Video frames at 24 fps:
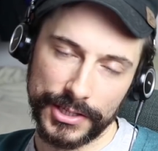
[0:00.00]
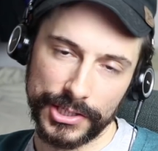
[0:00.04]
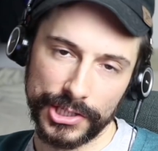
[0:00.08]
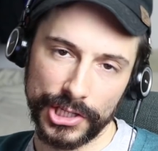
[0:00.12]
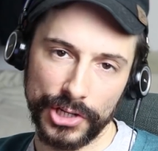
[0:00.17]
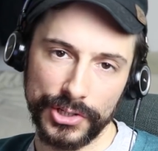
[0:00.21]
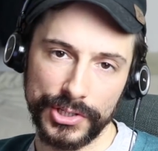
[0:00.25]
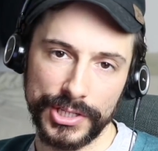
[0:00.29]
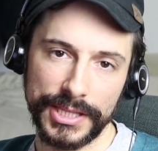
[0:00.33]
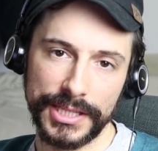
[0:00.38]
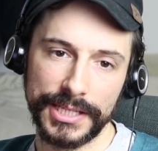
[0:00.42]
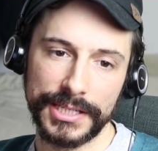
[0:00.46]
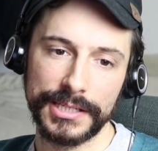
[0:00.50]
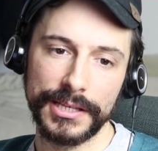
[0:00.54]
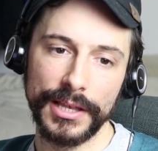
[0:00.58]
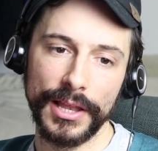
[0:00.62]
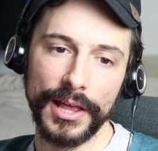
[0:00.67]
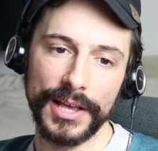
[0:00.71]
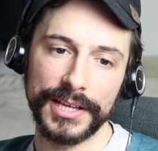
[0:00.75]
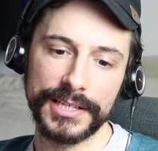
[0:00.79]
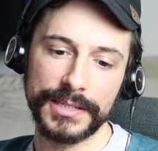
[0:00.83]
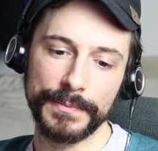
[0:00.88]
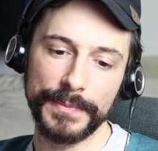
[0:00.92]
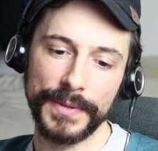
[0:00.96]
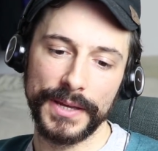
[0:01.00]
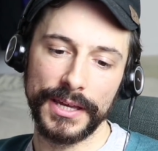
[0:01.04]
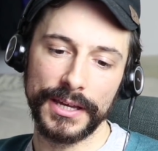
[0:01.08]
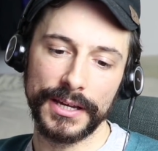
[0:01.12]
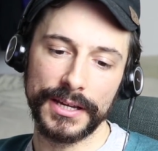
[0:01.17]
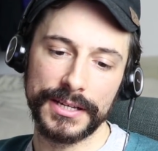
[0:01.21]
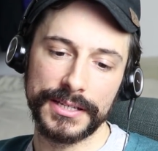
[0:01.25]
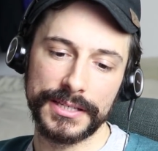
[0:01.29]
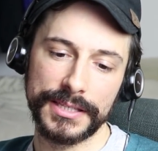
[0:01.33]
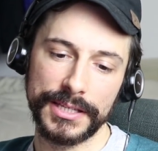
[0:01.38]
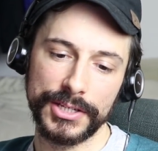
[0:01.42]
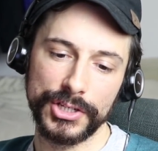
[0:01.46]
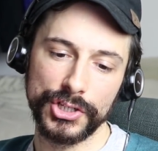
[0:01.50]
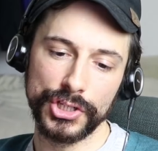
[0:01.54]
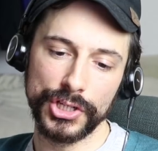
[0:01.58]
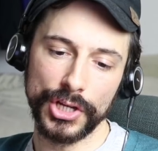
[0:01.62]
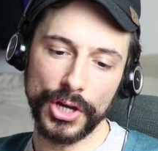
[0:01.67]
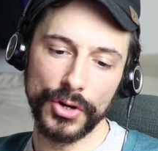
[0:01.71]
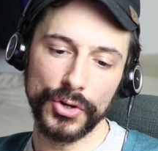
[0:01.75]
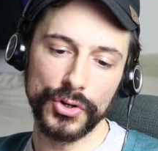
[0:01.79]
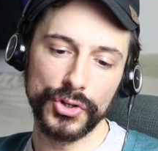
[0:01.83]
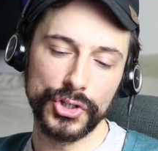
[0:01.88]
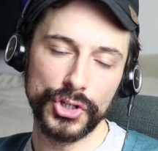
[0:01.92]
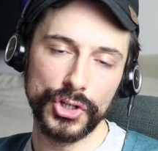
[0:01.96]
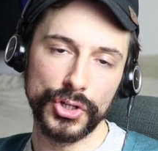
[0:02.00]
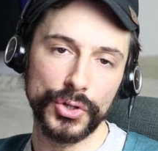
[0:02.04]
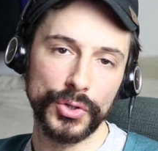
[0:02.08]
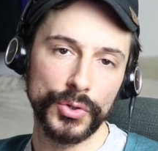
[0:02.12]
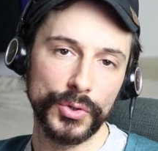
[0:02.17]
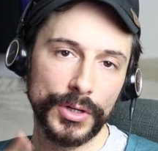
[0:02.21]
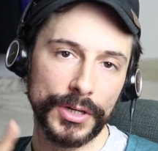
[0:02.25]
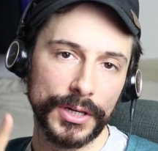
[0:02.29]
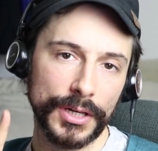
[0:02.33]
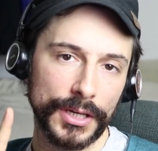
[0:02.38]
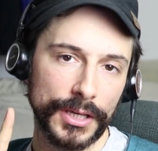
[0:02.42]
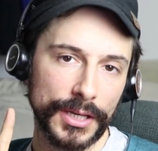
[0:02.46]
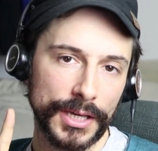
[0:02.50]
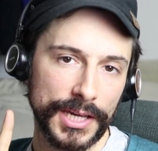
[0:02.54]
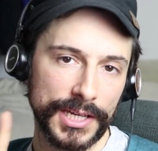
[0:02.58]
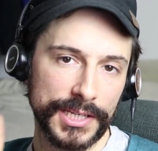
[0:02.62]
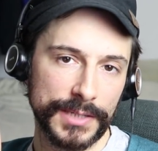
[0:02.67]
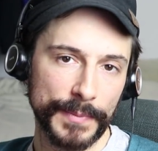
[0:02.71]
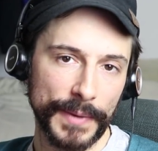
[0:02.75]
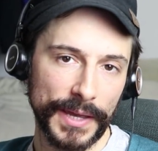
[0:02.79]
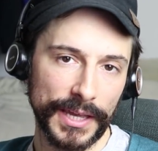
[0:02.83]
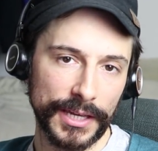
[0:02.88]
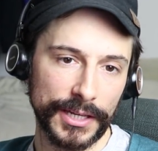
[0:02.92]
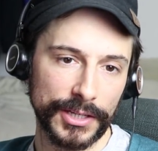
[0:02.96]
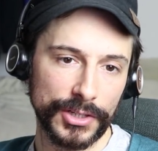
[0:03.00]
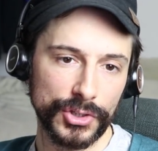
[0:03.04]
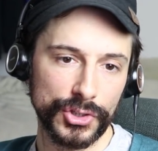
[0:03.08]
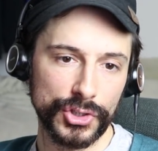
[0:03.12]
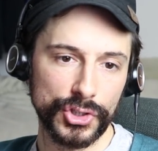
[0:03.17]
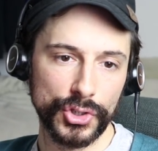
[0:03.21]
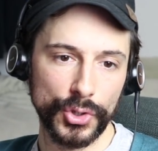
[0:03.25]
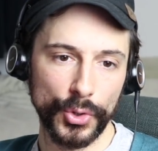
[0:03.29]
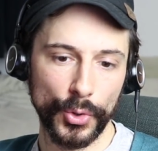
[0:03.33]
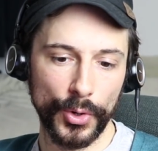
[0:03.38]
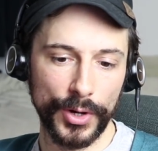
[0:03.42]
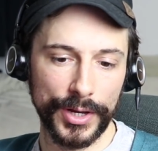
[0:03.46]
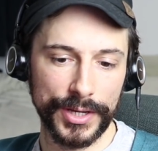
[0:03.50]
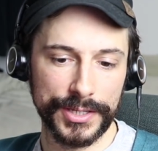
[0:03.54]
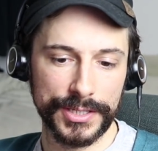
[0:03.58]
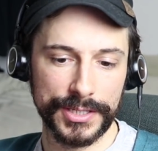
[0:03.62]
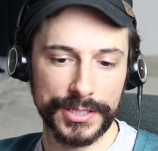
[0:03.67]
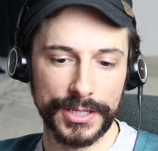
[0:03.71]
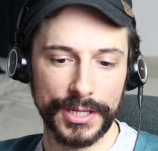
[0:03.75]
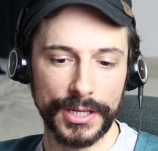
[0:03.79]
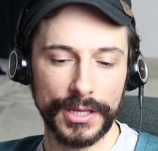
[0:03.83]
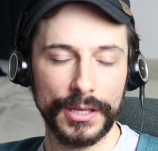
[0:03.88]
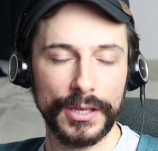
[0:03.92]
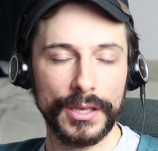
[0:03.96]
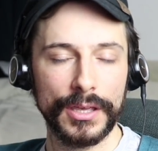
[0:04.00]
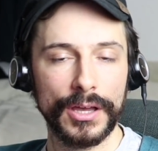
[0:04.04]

Let's go to this last bit because this shows you he's making a choice.